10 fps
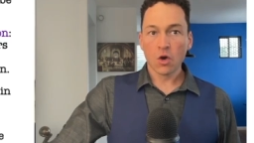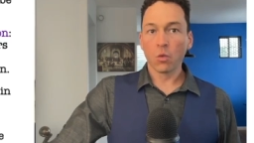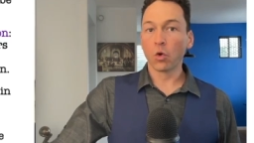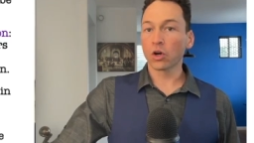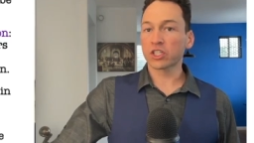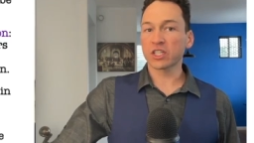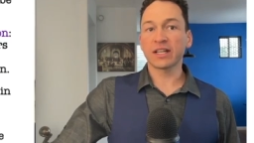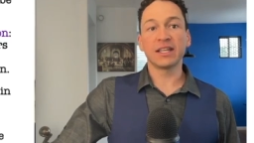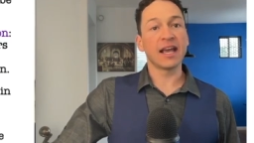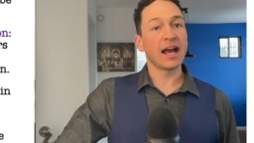Works
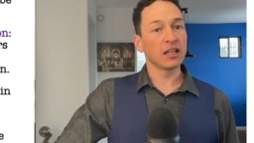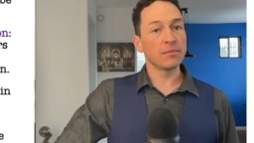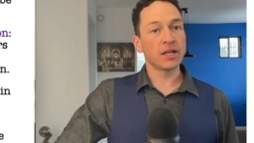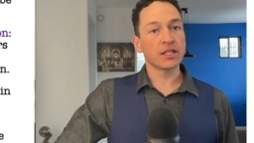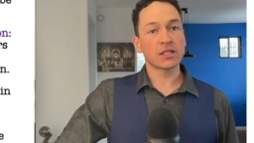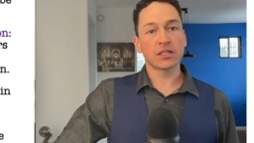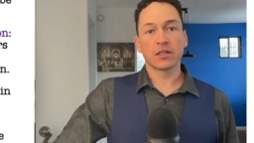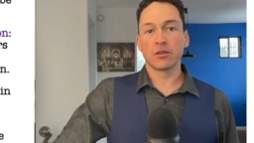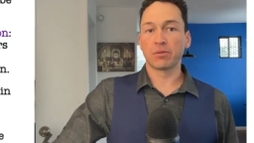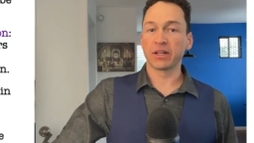like the
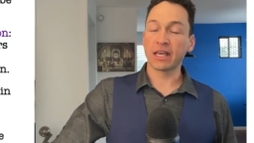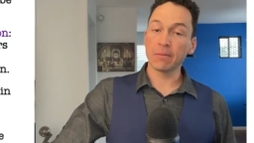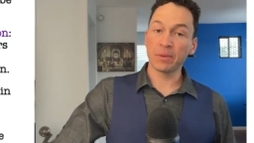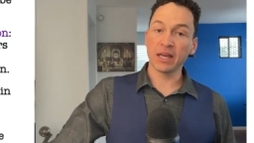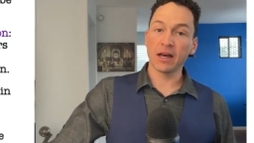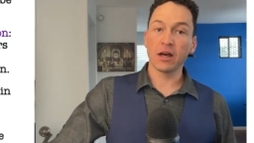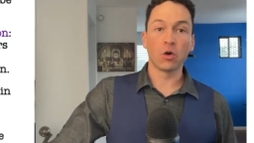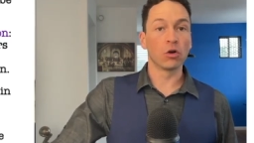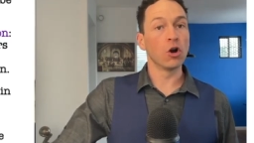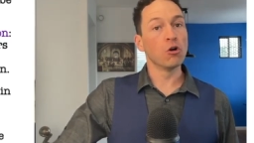elements, the
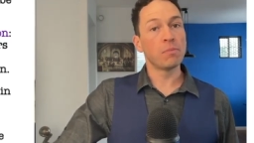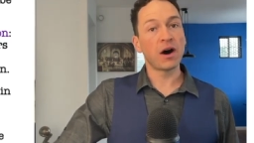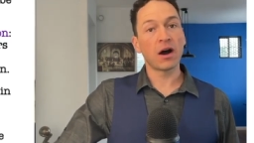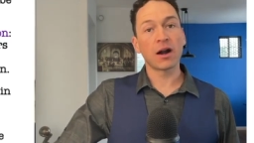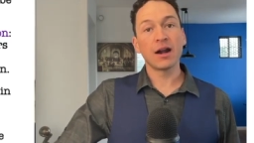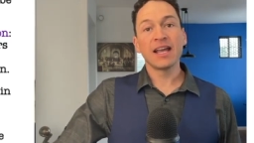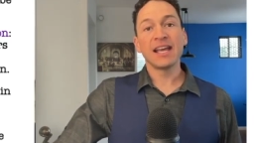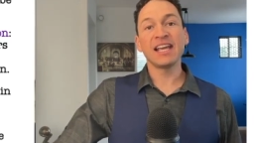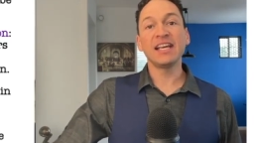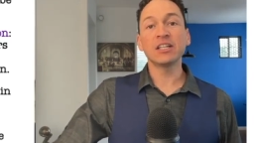Principia, or OPAR
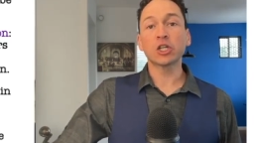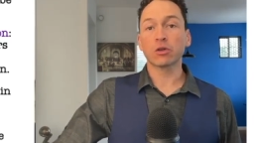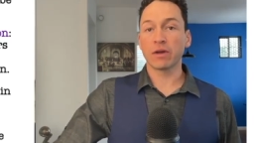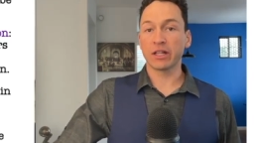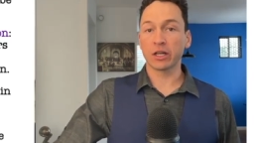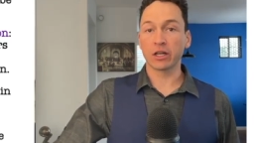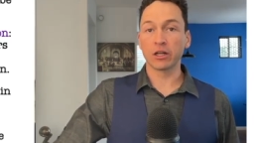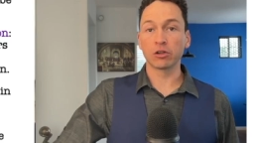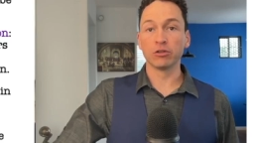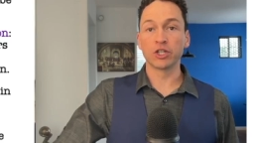integrate the
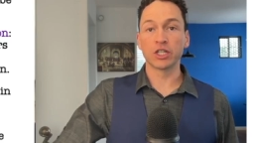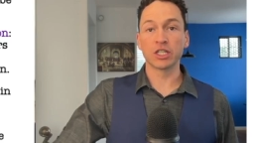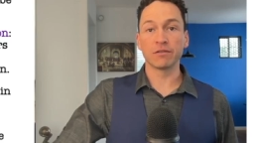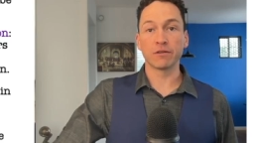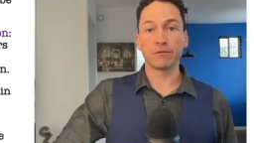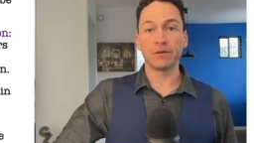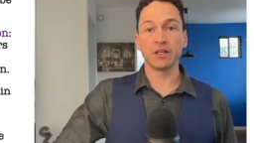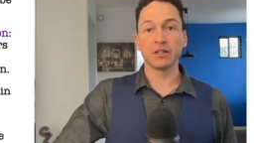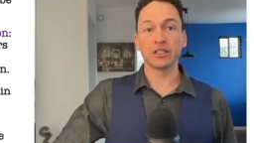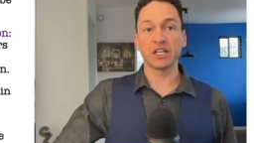conclusions of a
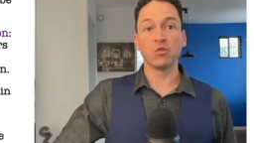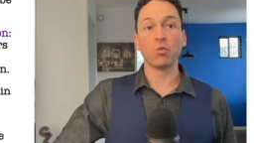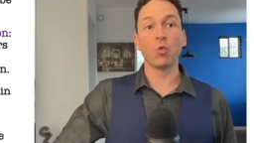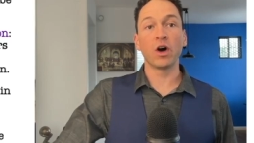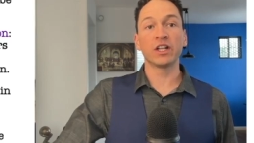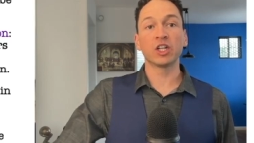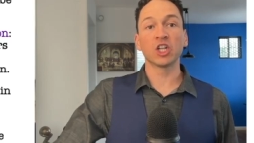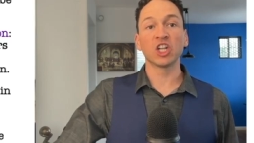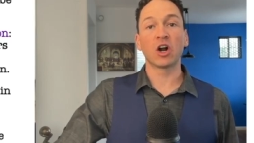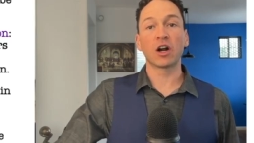field in
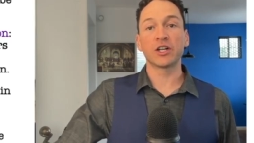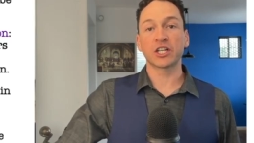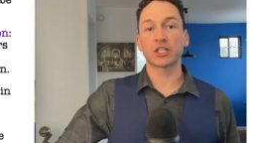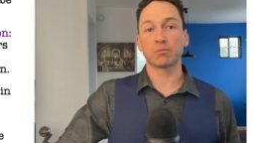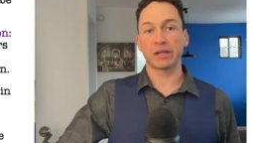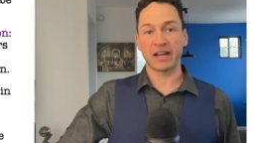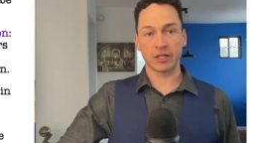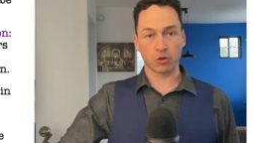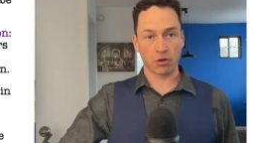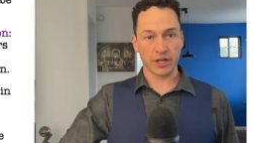one large
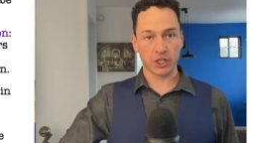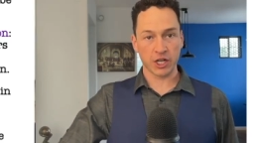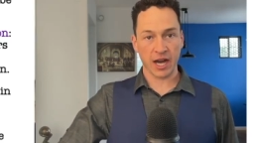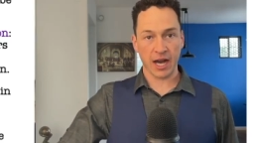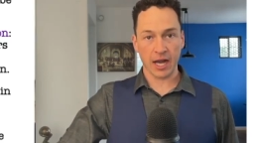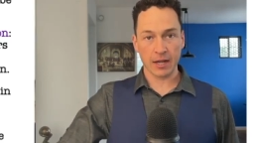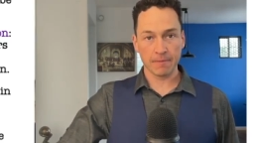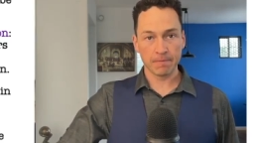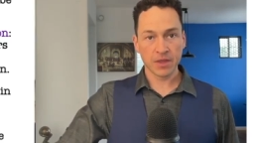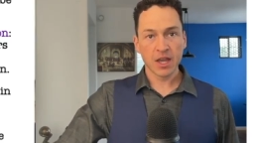explanatory chain.